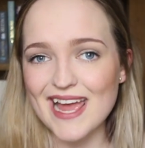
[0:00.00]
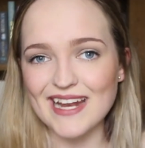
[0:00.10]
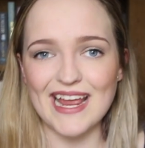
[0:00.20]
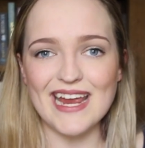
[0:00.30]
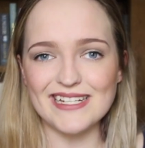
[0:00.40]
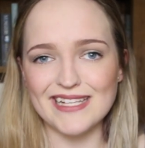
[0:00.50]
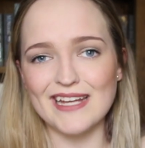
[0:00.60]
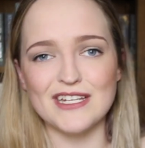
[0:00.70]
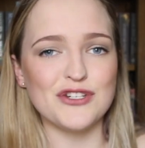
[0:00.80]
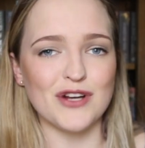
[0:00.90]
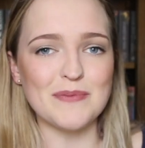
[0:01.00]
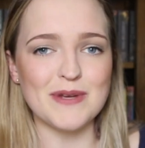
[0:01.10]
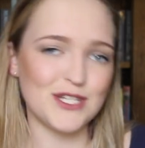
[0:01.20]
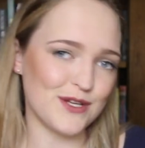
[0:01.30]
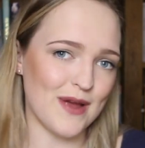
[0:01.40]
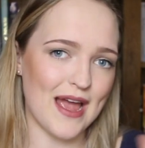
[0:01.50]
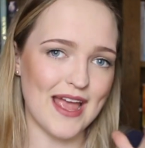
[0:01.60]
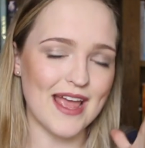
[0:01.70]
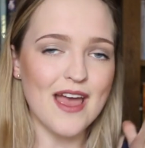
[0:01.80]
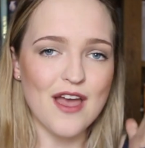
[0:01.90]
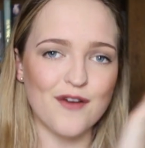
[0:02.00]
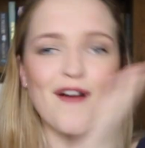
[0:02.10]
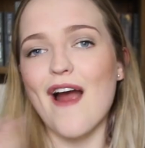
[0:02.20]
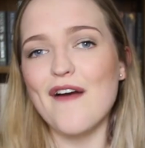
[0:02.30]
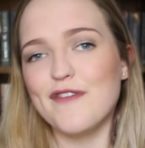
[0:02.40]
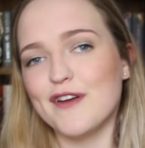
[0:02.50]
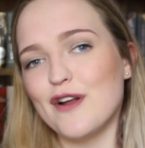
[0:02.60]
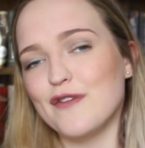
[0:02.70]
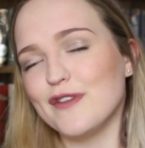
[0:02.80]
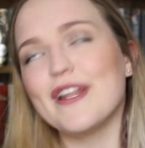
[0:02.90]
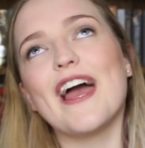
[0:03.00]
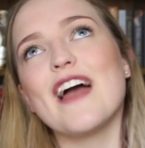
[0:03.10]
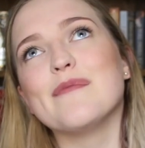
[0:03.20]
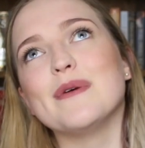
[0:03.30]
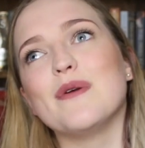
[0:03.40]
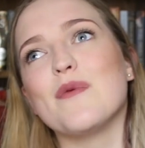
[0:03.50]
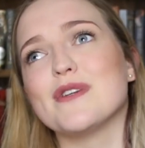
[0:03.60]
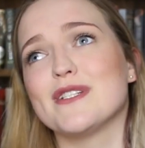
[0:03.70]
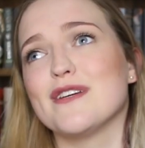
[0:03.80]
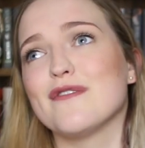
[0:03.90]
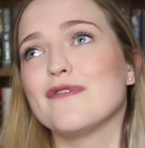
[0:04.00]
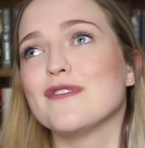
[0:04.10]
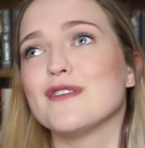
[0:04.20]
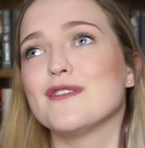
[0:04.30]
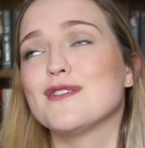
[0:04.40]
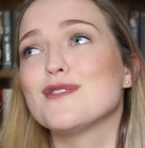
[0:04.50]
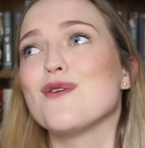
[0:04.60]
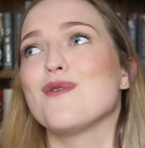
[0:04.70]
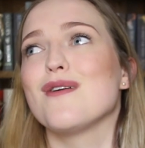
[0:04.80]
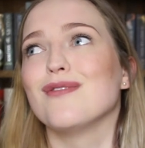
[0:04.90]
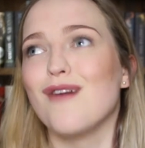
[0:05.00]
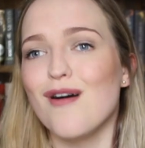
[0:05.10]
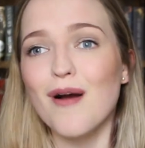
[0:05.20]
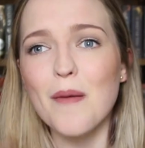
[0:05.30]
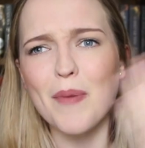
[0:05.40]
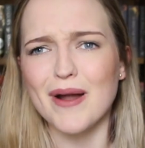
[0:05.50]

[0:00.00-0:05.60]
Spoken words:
and he decided to treat me to a graphic novel that I had been wanting for so long,